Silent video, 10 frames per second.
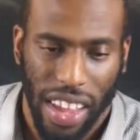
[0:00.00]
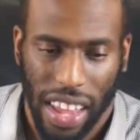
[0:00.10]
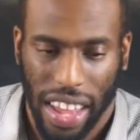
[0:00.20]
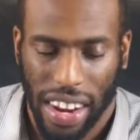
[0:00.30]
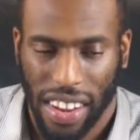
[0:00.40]

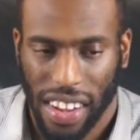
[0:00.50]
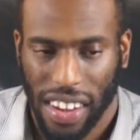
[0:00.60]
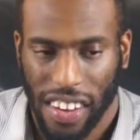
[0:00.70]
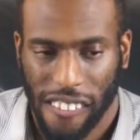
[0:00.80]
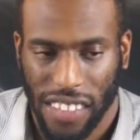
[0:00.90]

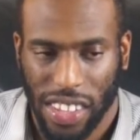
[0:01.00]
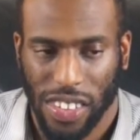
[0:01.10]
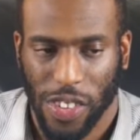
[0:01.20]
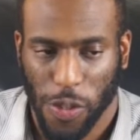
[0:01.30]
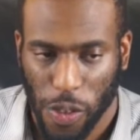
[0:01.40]
And
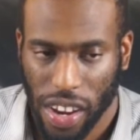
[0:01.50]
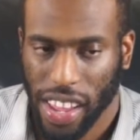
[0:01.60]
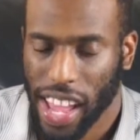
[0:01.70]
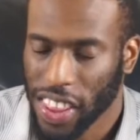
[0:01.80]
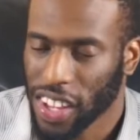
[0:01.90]
it's just funny
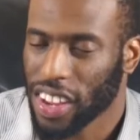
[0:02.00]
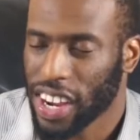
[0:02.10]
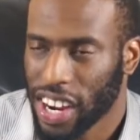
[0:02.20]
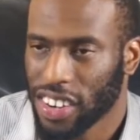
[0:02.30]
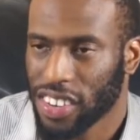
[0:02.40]
how their
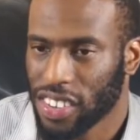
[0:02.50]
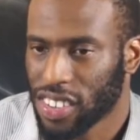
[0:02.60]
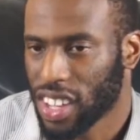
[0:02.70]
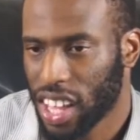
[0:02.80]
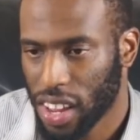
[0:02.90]

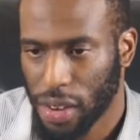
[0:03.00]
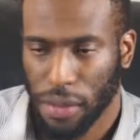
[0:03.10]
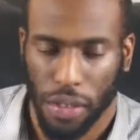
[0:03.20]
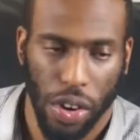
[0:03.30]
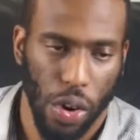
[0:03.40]
characters kind
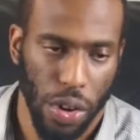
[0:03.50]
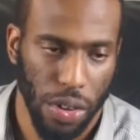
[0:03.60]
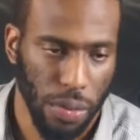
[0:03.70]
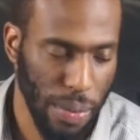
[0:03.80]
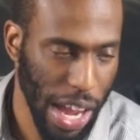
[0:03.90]
of
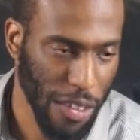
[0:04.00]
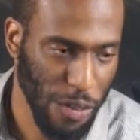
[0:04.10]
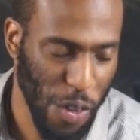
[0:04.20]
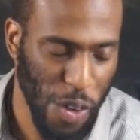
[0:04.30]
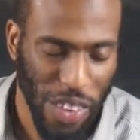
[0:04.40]
going back and
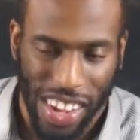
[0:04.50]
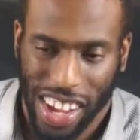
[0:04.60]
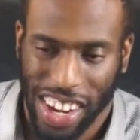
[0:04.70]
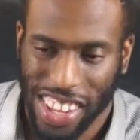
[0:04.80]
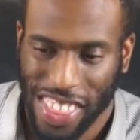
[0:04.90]
forth.
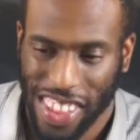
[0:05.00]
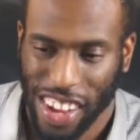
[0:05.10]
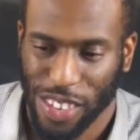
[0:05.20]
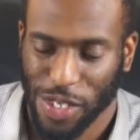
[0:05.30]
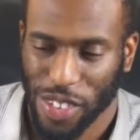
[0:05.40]
Another
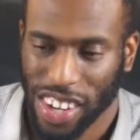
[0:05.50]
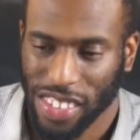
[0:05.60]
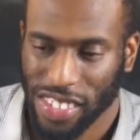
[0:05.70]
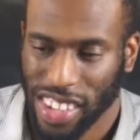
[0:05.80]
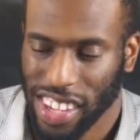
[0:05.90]
thing was funny
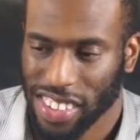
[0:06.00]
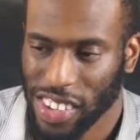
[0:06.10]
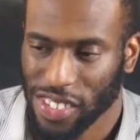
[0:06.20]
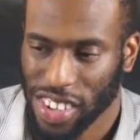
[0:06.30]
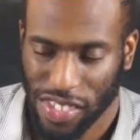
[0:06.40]
was, like,
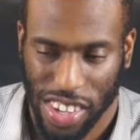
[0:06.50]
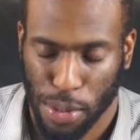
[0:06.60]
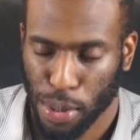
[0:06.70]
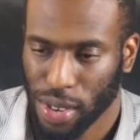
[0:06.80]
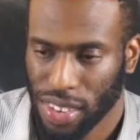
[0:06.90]
Steve Trevor
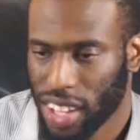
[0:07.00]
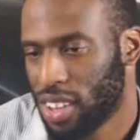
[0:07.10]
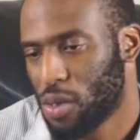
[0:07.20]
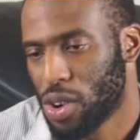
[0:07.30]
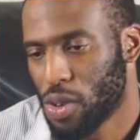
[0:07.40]
kept on
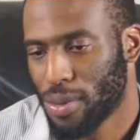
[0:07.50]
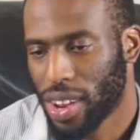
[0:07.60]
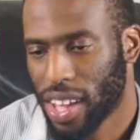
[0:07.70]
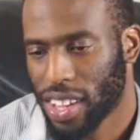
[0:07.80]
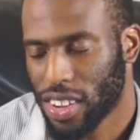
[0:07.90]
telling Wonder Woman,
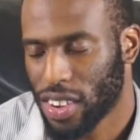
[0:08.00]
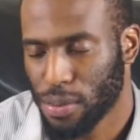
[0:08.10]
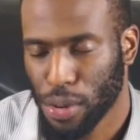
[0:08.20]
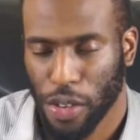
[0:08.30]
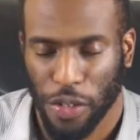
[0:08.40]
like,
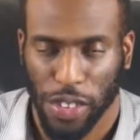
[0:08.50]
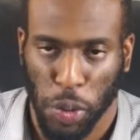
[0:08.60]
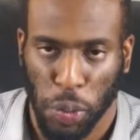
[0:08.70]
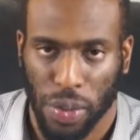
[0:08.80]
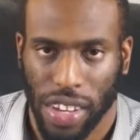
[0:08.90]
your boyfriend is
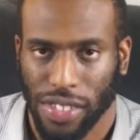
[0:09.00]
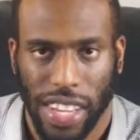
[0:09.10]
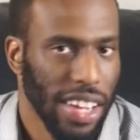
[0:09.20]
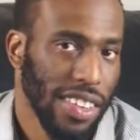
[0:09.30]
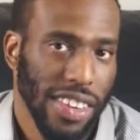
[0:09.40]
Superman. She's
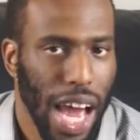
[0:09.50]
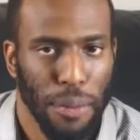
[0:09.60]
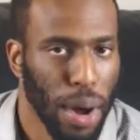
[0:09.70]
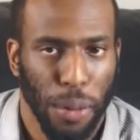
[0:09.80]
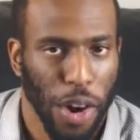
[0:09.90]
like, he's not
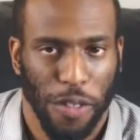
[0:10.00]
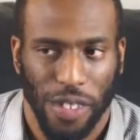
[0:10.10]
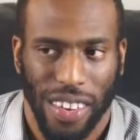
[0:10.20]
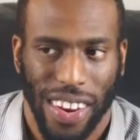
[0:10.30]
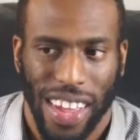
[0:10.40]
my
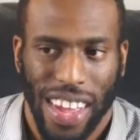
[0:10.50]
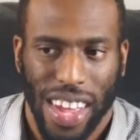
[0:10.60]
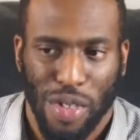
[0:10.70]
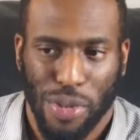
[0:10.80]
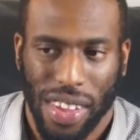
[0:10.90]
boyfriend.
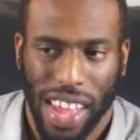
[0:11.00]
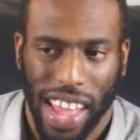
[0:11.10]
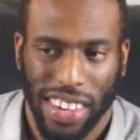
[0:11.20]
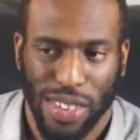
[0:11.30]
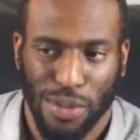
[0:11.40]
But
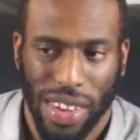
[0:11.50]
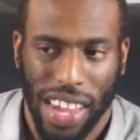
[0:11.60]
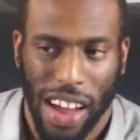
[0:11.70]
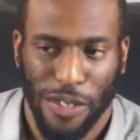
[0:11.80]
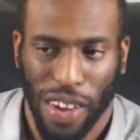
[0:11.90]
yet, to
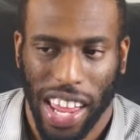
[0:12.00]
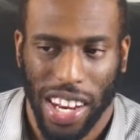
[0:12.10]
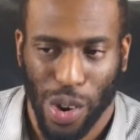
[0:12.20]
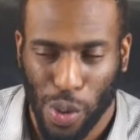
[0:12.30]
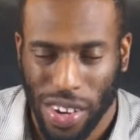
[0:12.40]
me, I felt like
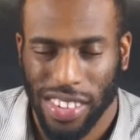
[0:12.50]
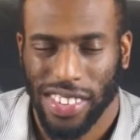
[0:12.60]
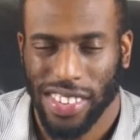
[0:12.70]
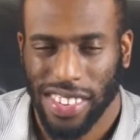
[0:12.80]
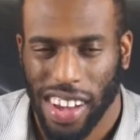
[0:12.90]
there was
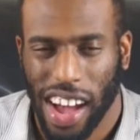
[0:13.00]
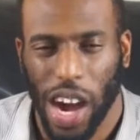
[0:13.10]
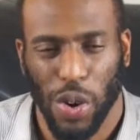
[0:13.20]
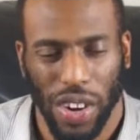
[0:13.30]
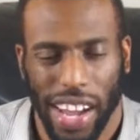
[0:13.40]
this
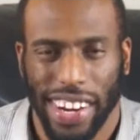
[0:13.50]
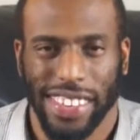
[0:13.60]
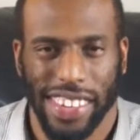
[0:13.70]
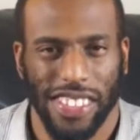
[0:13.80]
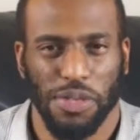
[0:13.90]
awkward kind
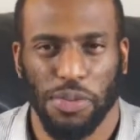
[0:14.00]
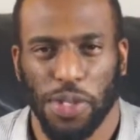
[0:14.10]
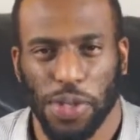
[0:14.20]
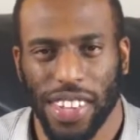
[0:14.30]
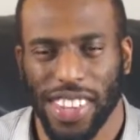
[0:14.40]
of tension
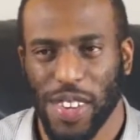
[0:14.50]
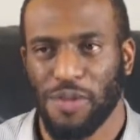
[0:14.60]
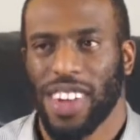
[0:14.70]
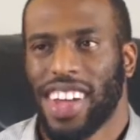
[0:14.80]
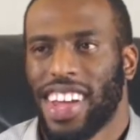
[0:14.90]
between
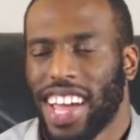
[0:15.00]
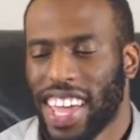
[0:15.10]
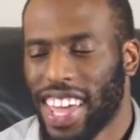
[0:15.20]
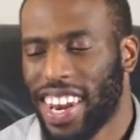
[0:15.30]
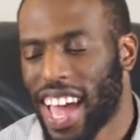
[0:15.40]
them.
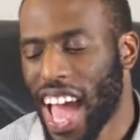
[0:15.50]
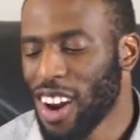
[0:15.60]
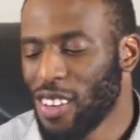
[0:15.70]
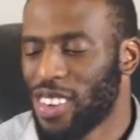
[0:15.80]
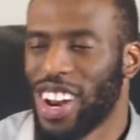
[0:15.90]
And I
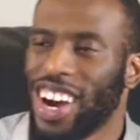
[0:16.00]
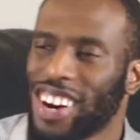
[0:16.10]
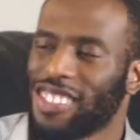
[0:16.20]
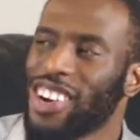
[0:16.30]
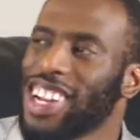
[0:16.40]
don't
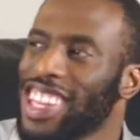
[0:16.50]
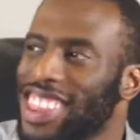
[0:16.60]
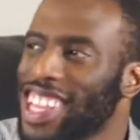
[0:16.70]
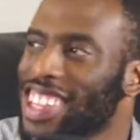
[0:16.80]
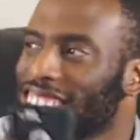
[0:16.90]
know. One of the
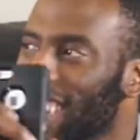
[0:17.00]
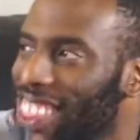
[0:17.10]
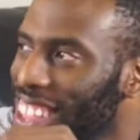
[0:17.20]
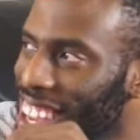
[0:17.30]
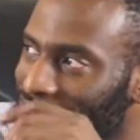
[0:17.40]
things I
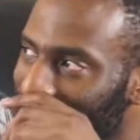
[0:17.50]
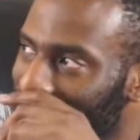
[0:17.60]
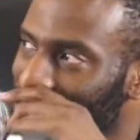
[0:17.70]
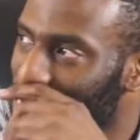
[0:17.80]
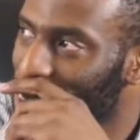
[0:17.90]
think that
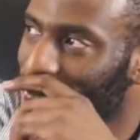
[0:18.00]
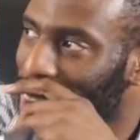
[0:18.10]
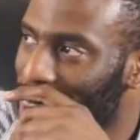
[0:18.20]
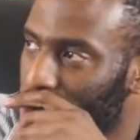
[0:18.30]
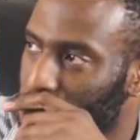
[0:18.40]
I don't
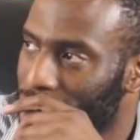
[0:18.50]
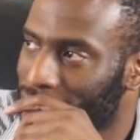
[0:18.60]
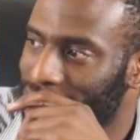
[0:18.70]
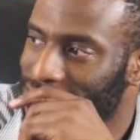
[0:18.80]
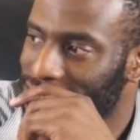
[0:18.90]
like
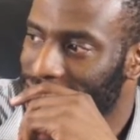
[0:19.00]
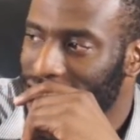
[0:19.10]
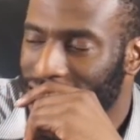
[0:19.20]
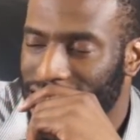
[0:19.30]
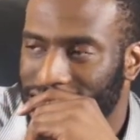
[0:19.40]
about this
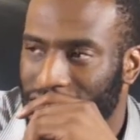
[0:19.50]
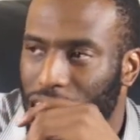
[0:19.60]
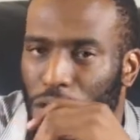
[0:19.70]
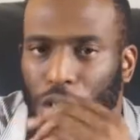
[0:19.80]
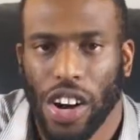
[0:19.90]
is
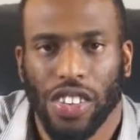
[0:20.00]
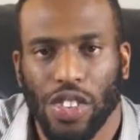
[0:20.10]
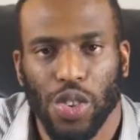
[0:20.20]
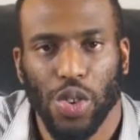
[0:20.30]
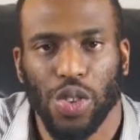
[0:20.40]
I want
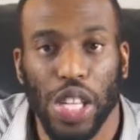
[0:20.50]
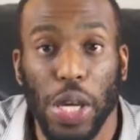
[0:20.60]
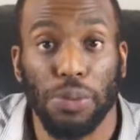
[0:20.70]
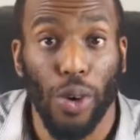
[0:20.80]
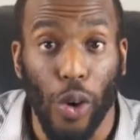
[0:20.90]
to
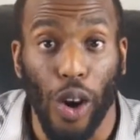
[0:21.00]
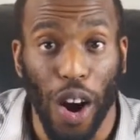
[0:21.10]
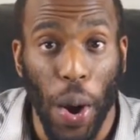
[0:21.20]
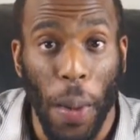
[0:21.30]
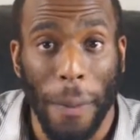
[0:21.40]
see
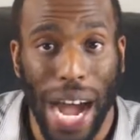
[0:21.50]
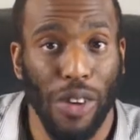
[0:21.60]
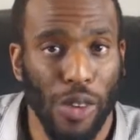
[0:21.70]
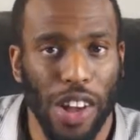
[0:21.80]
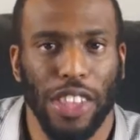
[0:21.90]
more. I
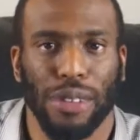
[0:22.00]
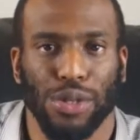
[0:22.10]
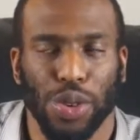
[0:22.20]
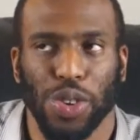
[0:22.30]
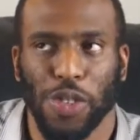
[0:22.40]
want them
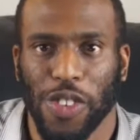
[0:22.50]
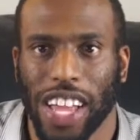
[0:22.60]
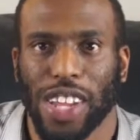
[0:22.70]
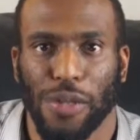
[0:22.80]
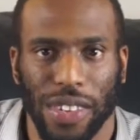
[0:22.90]
to
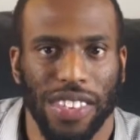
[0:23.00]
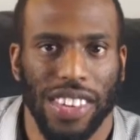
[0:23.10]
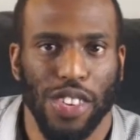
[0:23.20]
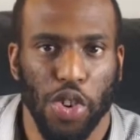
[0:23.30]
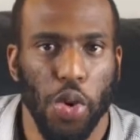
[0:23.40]
develop this
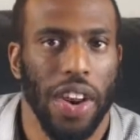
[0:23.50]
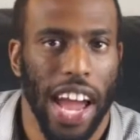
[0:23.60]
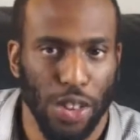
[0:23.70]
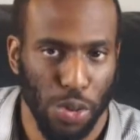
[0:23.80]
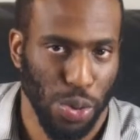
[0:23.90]
into an
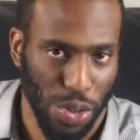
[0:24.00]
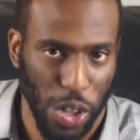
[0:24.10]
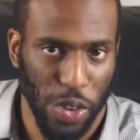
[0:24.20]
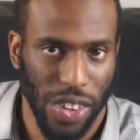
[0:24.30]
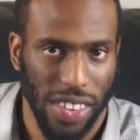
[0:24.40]
actual
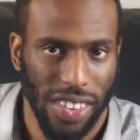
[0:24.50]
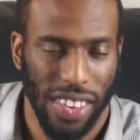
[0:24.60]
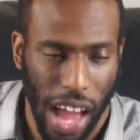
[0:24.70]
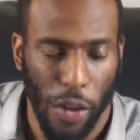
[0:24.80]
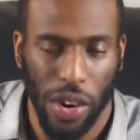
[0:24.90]
series.
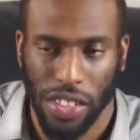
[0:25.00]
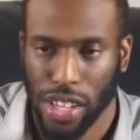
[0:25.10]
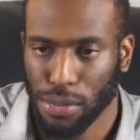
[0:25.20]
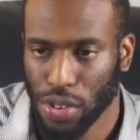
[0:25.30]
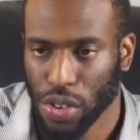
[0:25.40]
I want
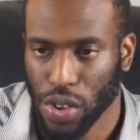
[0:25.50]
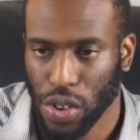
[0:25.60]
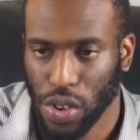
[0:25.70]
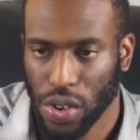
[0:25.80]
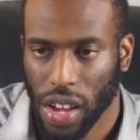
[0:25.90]
them
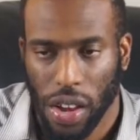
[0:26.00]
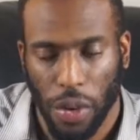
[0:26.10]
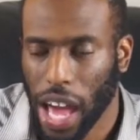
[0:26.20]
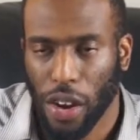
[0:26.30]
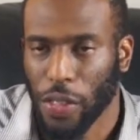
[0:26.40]
to...
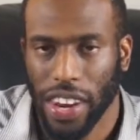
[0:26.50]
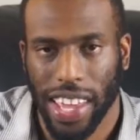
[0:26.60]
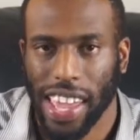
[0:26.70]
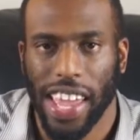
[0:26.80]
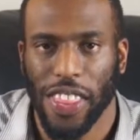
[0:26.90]
Well, I don't think
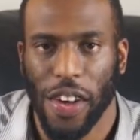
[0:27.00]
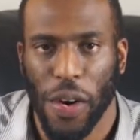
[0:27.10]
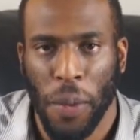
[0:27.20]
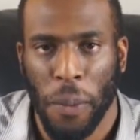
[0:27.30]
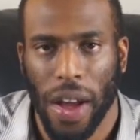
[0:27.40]
they can, though.
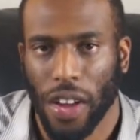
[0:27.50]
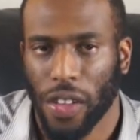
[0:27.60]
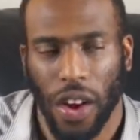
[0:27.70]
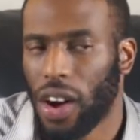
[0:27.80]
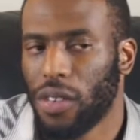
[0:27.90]

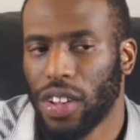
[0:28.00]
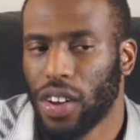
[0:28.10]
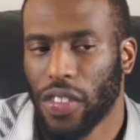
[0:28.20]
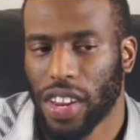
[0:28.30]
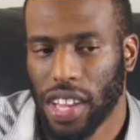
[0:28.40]
I really
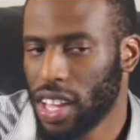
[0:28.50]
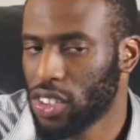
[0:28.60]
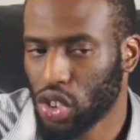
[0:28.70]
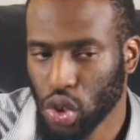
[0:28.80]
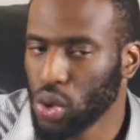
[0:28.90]
don't think they can.
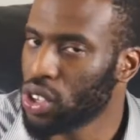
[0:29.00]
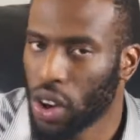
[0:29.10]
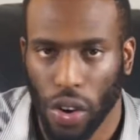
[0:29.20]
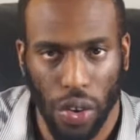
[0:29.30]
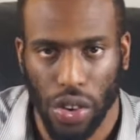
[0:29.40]
It's too
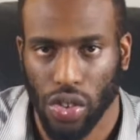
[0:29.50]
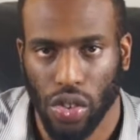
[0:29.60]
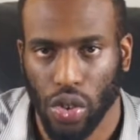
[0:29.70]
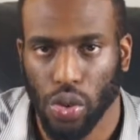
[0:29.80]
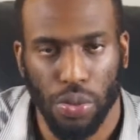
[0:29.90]
adult.
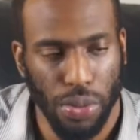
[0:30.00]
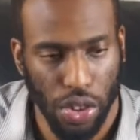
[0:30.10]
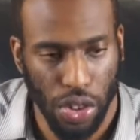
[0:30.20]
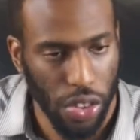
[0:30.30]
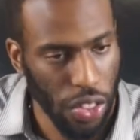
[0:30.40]
It's too
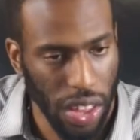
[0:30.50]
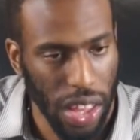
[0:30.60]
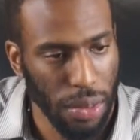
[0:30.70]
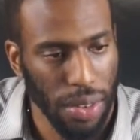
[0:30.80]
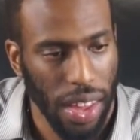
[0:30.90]

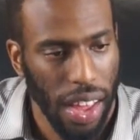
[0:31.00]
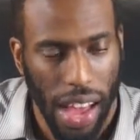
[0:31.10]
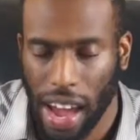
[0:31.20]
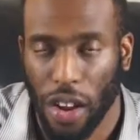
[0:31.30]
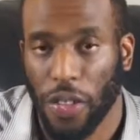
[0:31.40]
mature-themed.
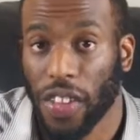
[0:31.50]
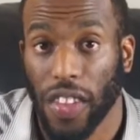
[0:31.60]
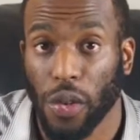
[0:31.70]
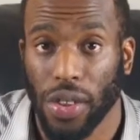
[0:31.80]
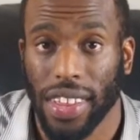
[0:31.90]
I don't think
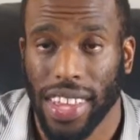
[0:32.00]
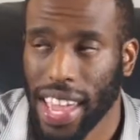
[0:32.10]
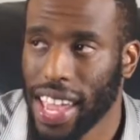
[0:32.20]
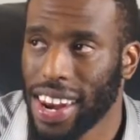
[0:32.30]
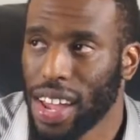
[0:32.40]
they really
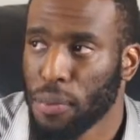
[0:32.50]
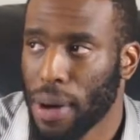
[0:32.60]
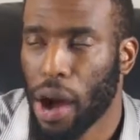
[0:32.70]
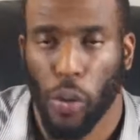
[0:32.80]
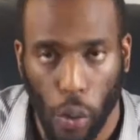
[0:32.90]
can.
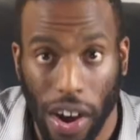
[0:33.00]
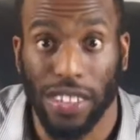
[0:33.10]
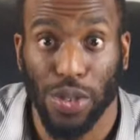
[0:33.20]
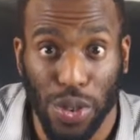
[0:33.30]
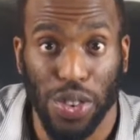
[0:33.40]
But I
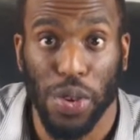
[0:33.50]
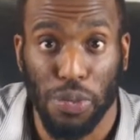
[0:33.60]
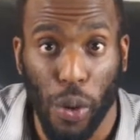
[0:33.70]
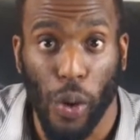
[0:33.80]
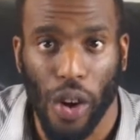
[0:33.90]
want to see
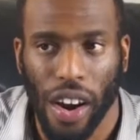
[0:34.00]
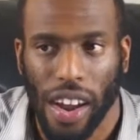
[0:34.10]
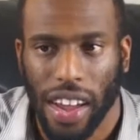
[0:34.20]
more.